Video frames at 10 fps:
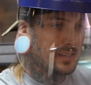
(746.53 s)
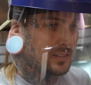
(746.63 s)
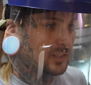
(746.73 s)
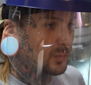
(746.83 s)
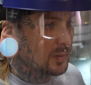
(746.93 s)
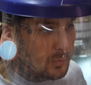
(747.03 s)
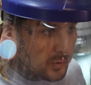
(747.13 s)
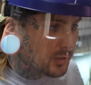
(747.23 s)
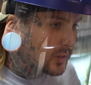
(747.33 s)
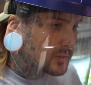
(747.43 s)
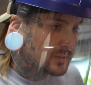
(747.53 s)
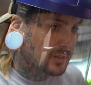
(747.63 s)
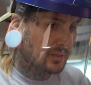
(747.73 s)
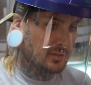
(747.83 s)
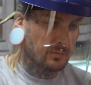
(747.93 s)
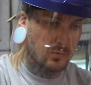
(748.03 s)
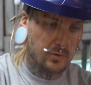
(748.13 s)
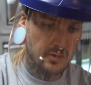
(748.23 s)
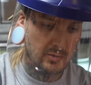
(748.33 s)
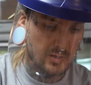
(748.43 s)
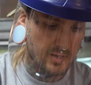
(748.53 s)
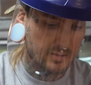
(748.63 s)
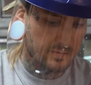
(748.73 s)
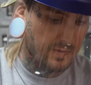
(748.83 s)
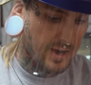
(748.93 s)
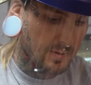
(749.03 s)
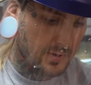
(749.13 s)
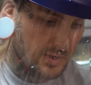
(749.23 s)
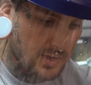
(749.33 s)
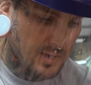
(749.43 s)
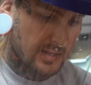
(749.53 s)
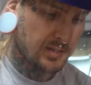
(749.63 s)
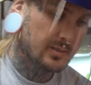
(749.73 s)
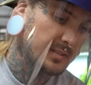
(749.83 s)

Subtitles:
a little bit more used to his environment, he is